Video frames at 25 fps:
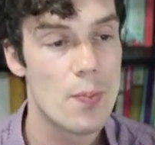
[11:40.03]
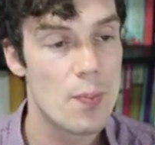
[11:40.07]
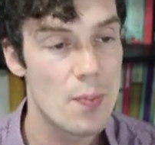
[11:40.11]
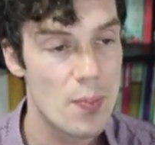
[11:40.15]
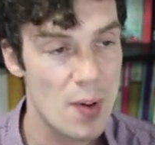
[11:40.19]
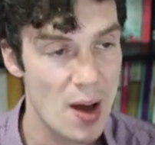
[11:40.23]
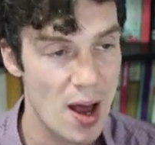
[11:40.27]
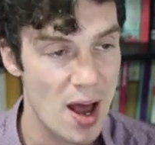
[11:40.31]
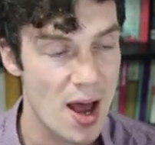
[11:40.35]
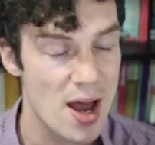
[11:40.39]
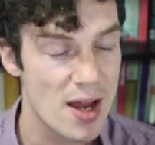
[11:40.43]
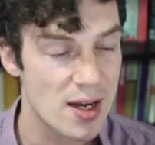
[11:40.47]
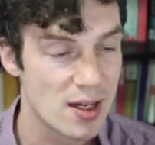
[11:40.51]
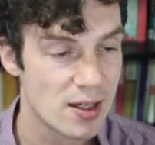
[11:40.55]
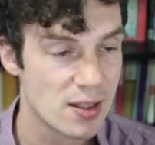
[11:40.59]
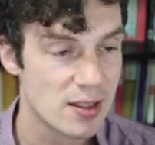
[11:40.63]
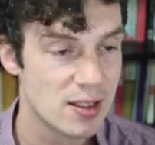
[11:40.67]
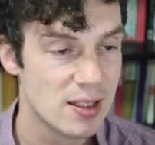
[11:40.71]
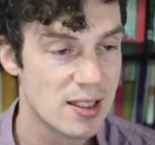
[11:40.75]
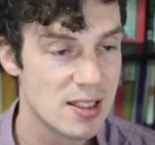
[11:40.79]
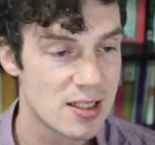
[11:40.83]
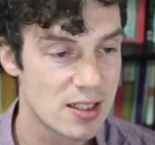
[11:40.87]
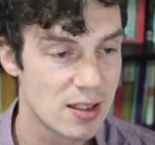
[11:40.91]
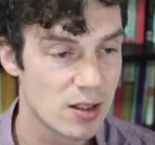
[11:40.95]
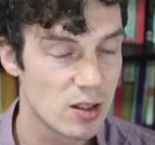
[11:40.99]
but
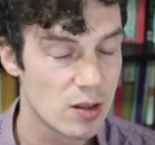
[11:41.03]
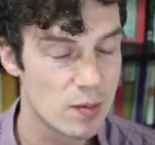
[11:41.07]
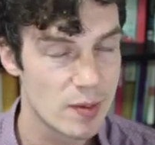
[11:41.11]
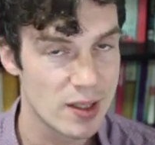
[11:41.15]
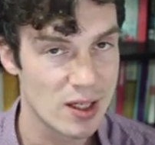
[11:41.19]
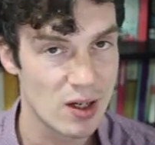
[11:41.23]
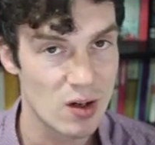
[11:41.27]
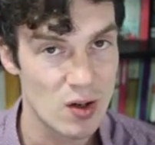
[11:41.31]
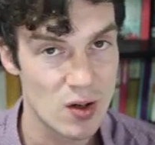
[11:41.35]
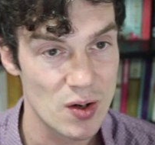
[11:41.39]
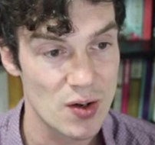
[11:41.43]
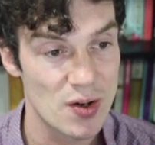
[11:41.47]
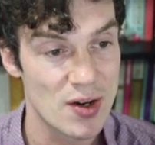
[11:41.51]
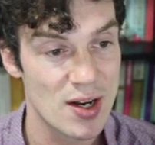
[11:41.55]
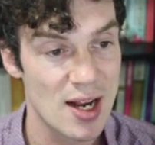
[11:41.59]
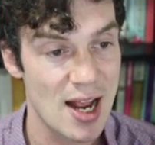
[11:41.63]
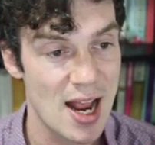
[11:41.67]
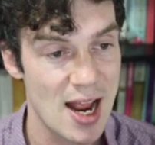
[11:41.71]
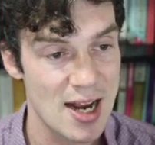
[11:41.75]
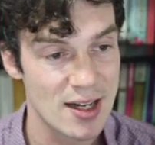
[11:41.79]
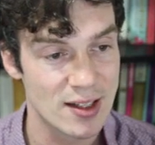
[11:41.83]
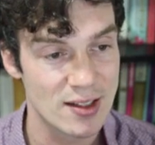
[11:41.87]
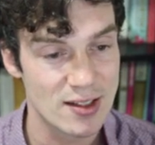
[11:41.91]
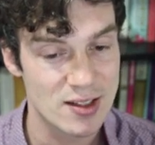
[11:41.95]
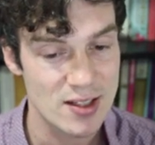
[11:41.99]
it is a little bit odd,
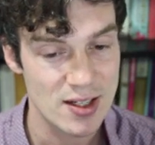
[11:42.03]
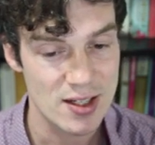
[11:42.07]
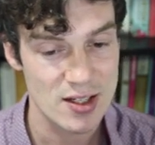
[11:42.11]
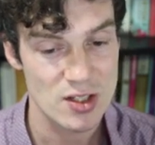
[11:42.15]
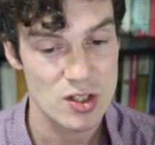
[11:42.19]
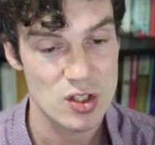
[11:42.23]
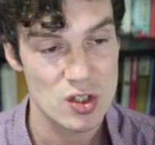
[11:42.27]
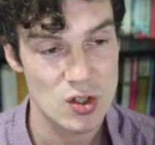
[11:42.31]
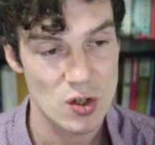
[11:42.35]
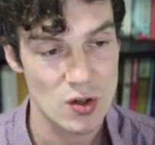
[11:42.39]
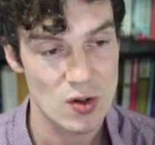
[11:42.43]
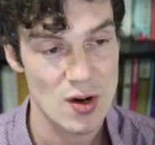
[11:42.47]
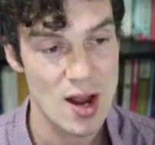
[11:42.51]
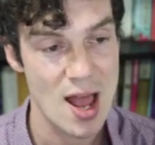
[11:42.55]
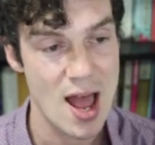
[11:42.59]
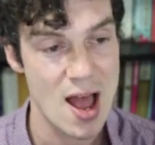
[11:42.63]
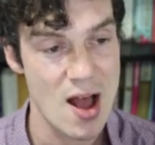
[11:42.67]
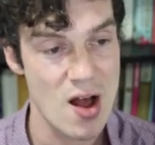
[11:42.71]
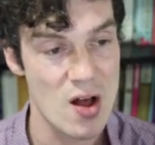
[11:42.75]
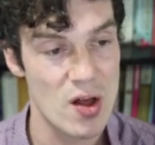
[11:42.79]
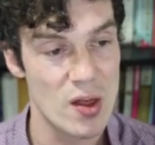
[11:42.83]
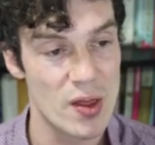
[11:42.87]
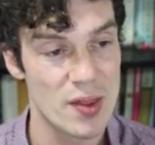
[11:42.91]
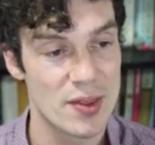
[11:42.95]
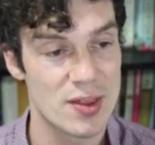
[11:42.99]
and it does show
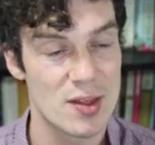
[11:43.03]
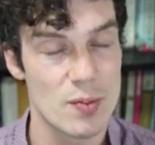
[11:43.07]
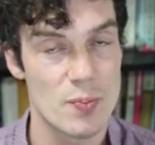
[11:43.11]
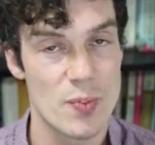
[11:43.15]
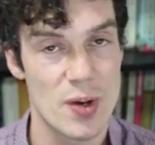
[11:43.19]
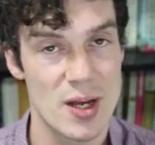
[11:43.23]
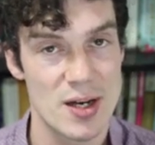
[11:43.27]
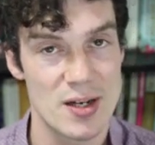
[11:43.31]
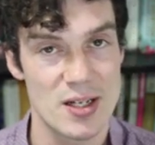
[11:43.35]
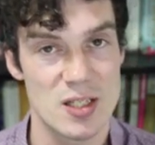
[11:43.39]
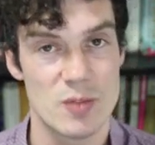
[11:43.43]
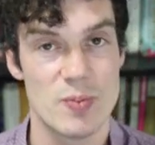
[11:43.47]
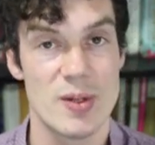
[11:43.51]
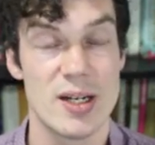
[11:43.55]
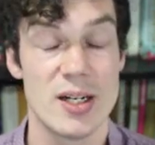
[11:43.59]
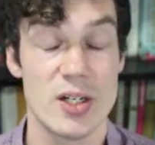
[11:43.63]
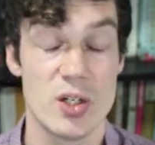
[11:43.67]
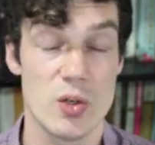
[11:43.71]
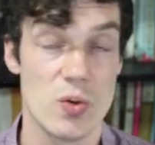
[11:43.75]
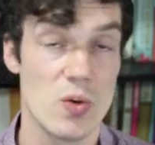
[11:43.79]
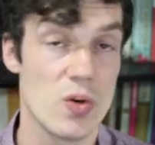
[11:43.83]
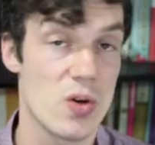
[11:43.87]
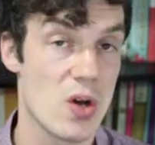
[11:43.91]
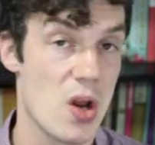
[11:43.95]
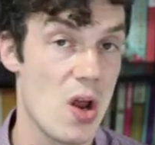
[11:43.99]
how the button is being
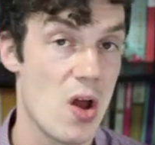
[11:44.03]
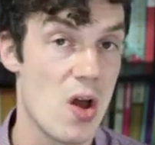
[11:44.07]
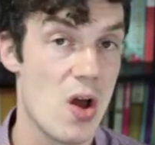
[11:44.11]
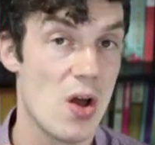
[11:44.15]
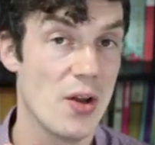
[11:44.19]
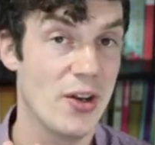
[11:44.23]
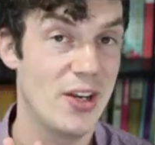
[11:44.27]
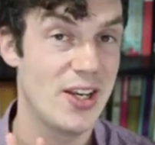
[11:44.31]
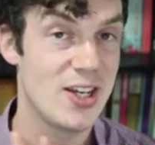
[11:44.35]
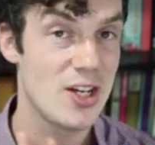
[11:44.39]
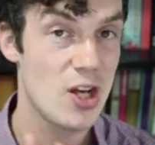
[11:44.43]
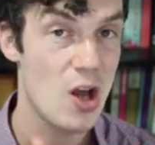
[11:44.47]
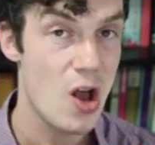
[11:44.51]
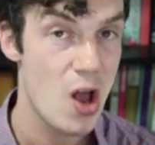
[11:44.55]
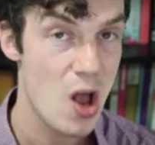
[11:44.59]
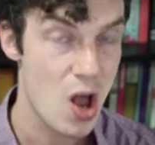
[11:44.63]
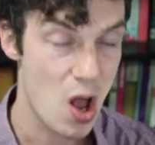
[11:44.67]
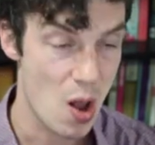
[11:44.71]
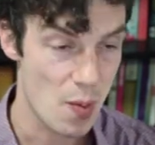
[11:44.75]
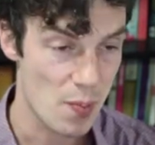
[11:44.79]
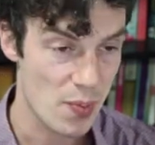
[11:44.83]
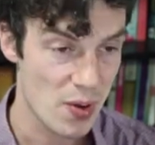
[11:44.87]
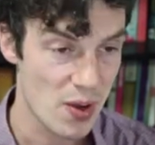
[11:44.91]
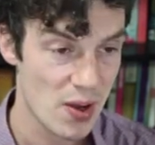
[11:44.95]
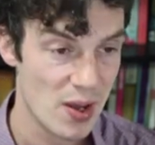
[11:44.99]
drawn on
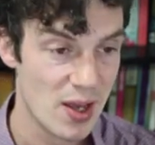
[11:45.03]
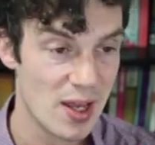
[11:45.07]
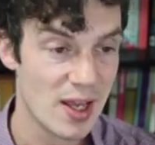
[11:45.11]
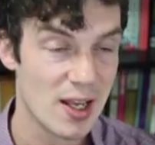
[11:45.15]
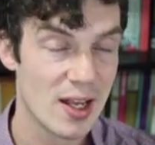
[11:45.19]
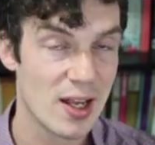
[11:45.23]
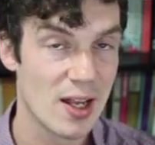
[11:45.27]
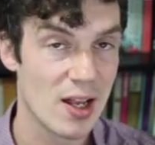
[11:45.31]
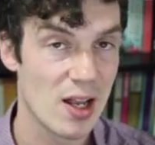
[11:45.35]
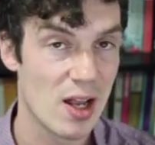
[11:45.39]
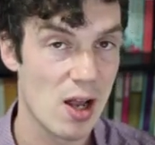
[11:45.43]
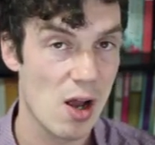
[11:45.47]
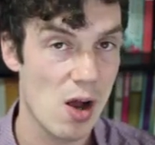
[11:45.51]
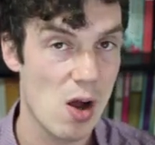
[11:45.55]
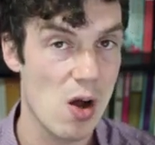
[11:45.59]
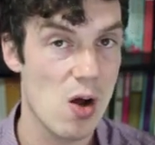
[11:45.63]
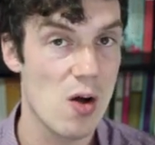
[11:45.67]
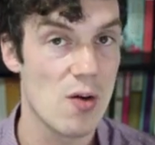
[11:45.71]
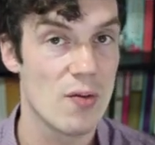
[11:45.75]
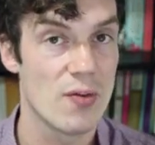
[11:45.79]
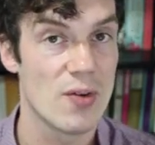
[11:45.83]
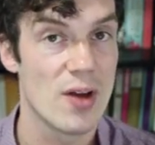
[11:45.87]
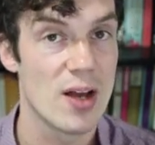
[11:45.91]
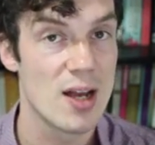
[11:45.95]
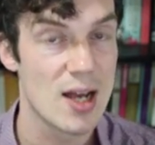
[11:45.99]
top
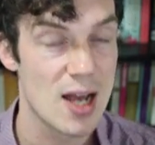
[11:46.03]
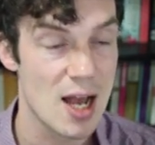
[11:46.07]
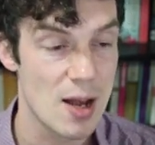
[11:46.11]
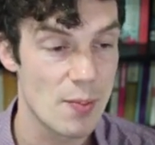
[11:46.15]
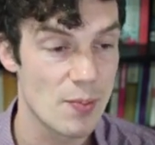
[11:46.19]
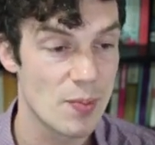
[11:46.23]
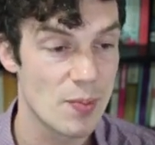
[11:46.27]
of our